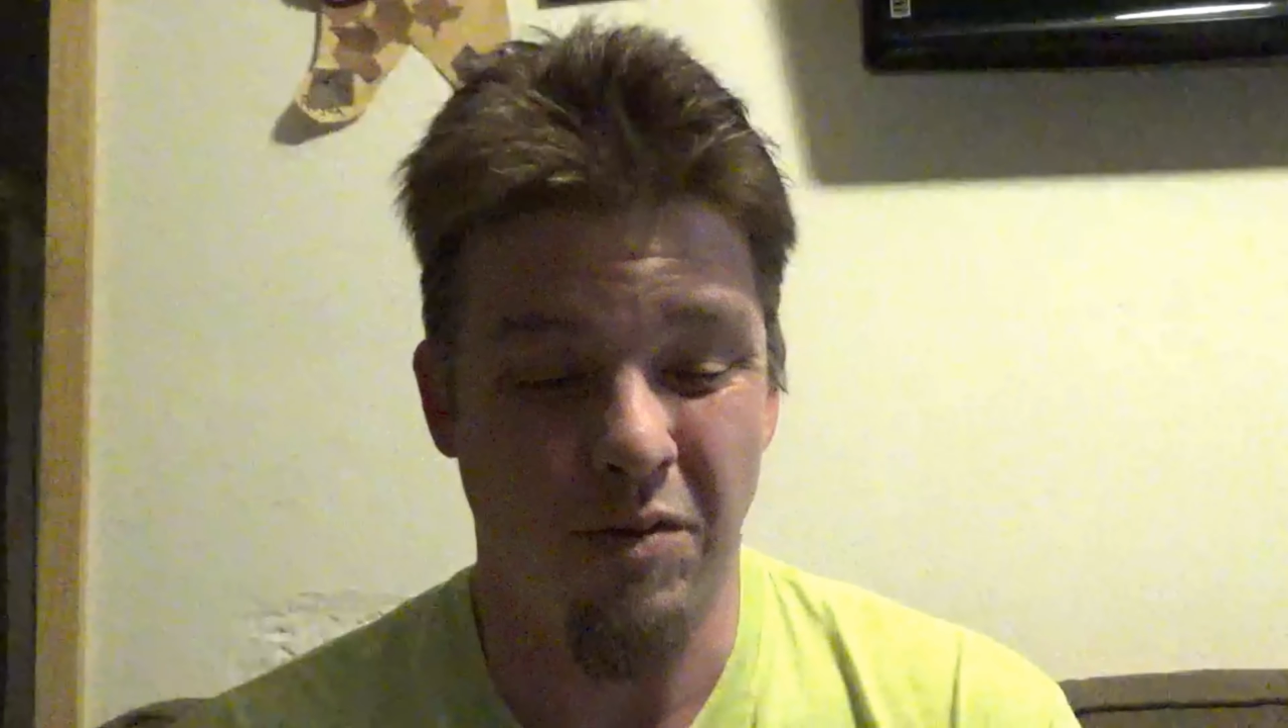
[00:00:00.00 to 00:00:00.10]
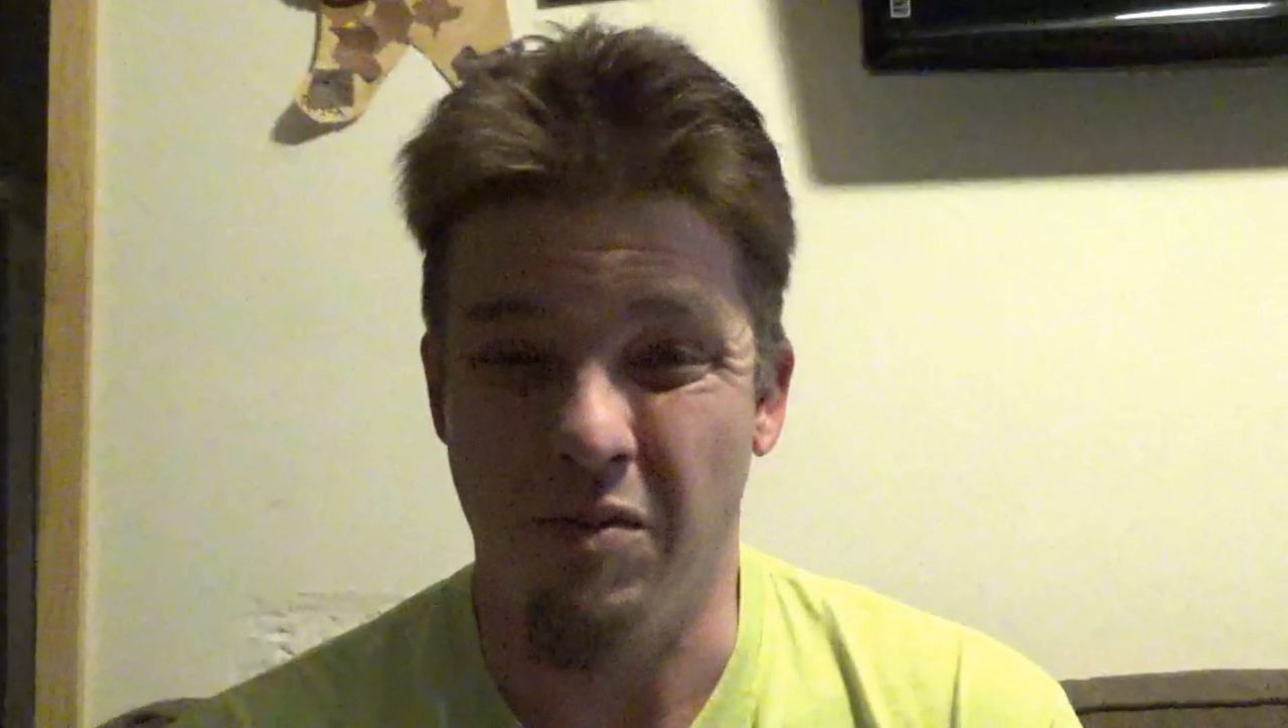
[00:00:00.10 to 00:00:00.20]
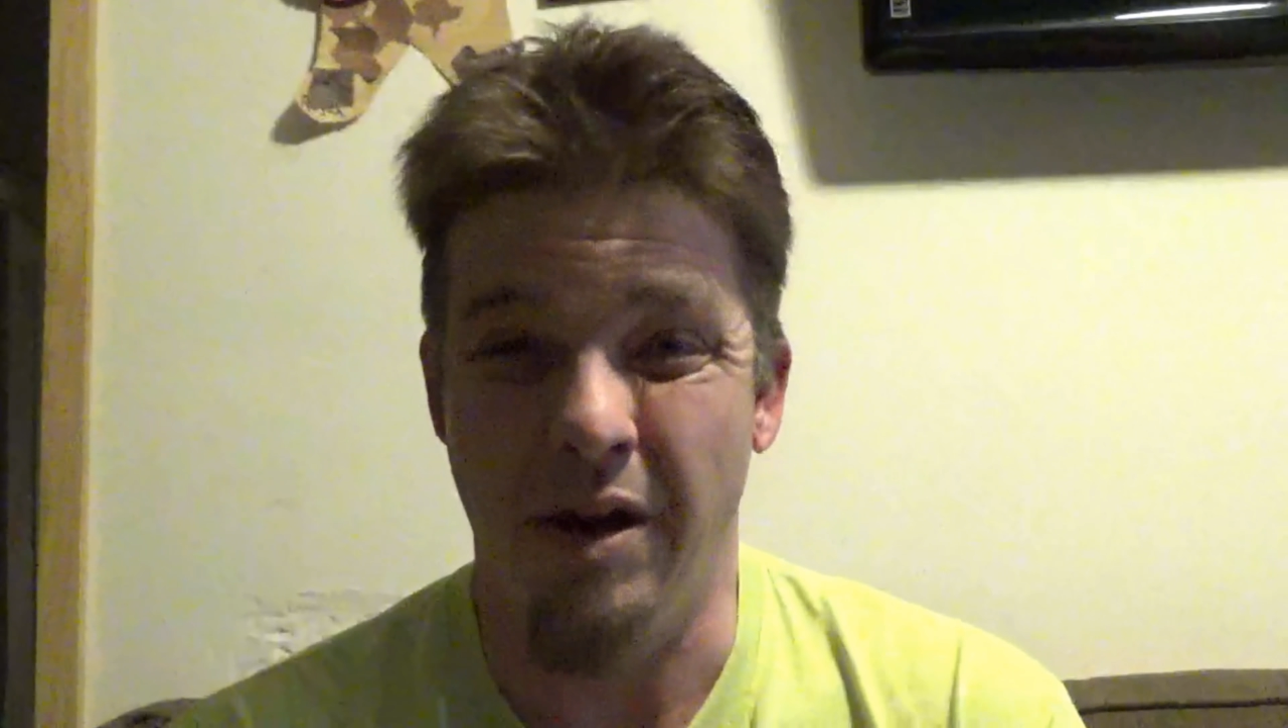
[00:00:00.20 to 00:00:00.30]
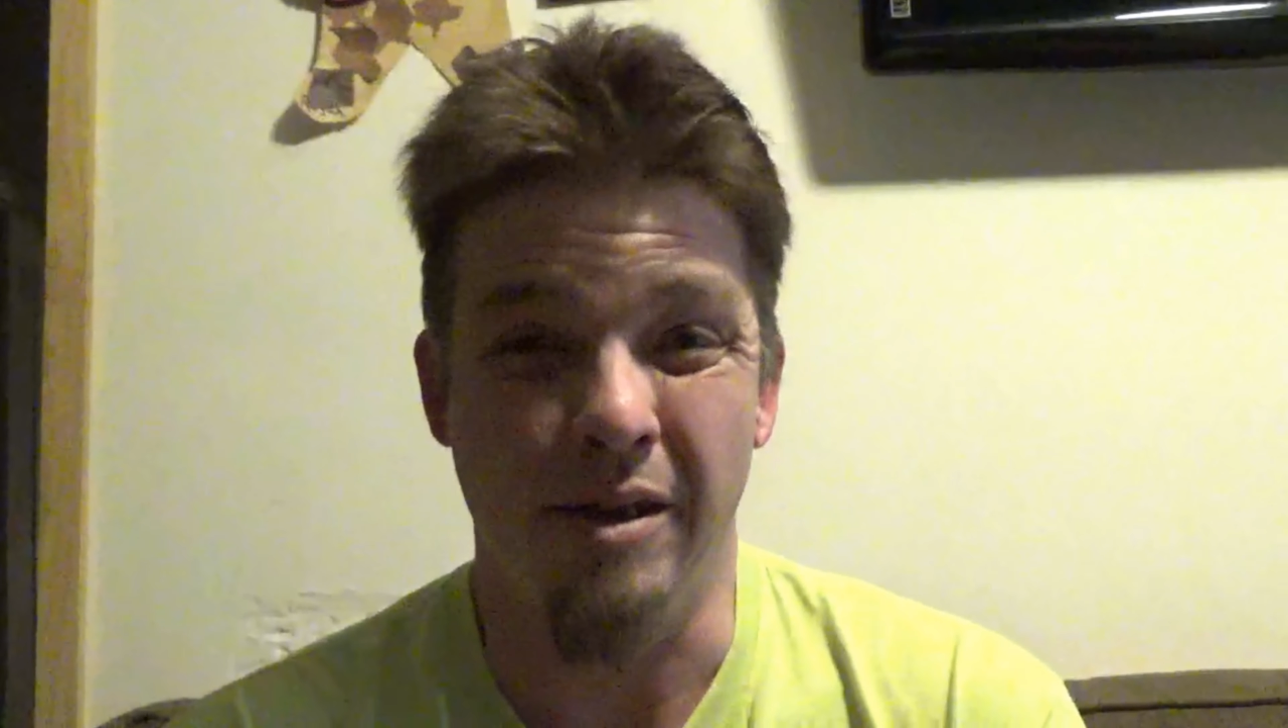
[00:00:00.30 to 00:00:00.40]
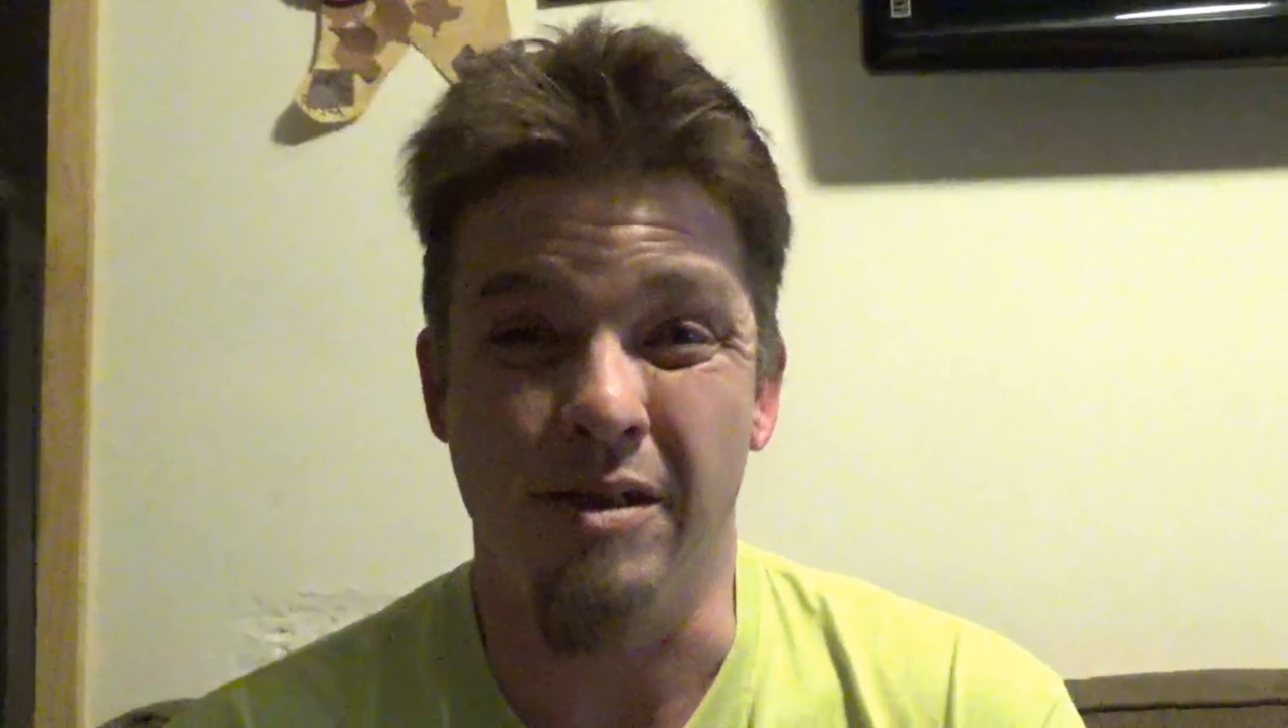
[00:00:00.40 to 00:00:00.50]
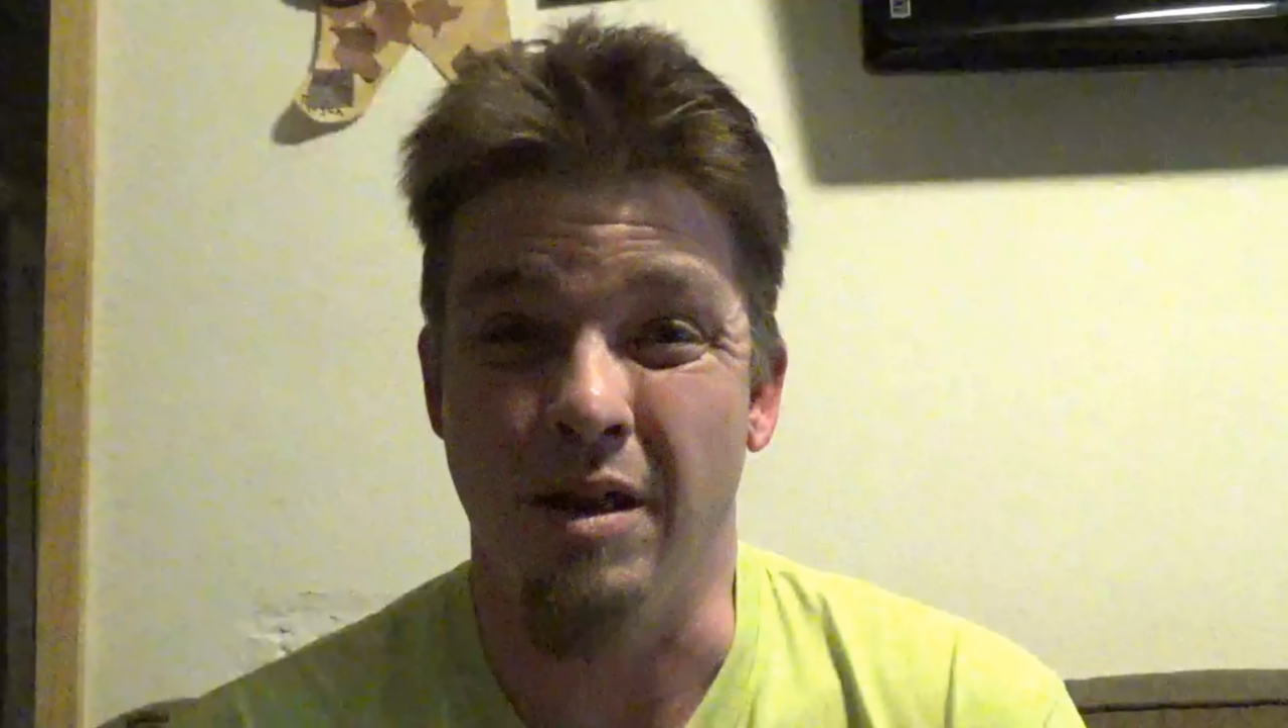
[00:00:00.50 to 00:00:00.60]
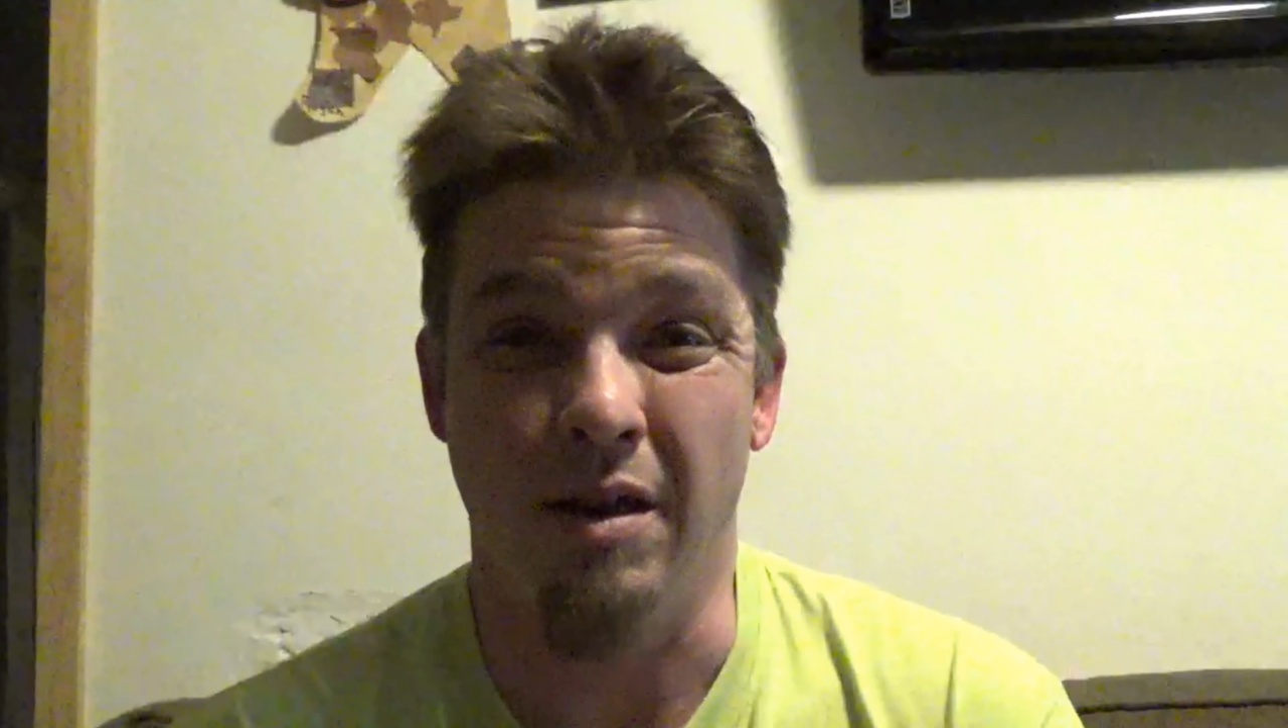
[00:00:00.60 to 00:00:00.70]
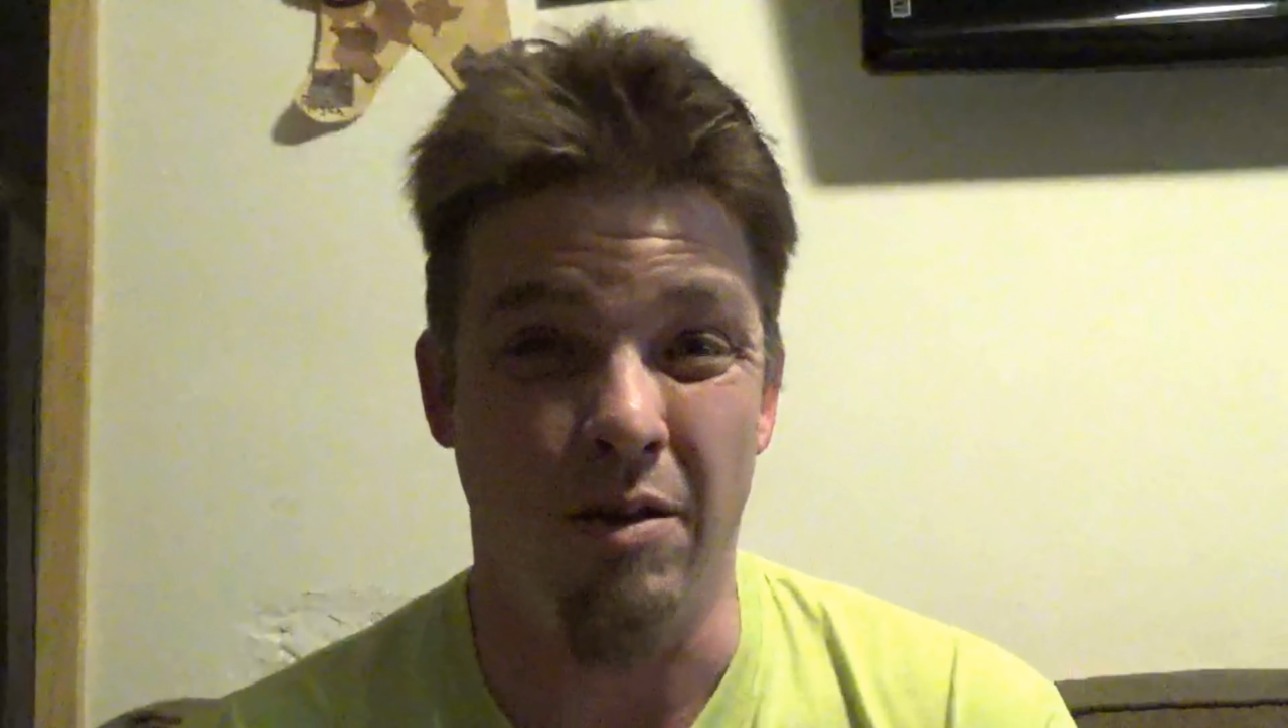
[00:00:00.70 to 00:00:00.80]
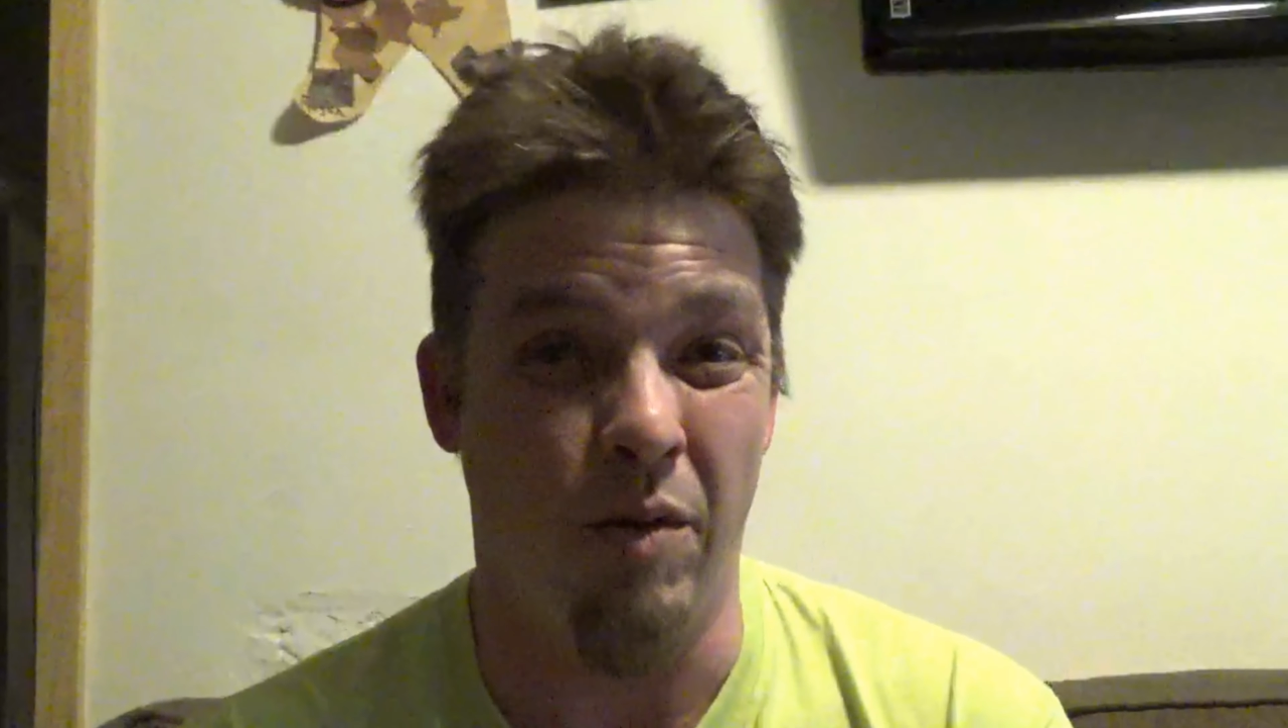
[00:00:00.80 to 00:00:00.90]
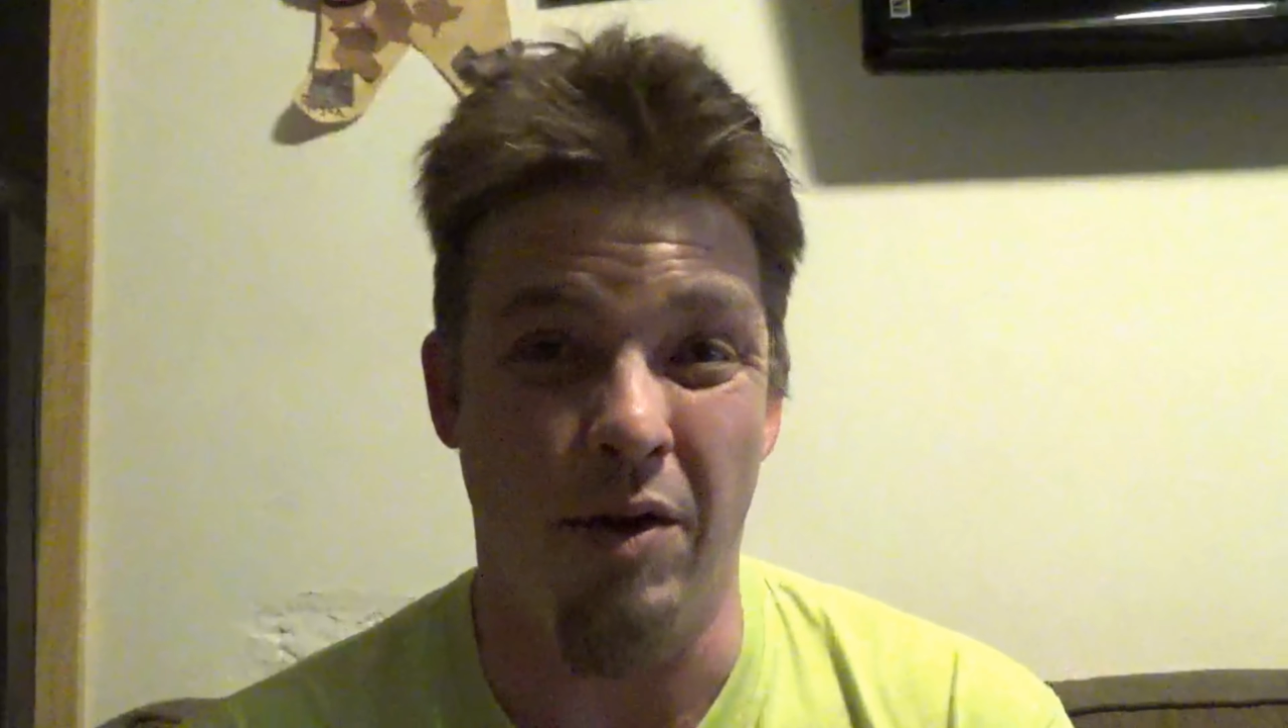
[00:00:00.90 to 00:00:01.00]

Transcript: Rain's like the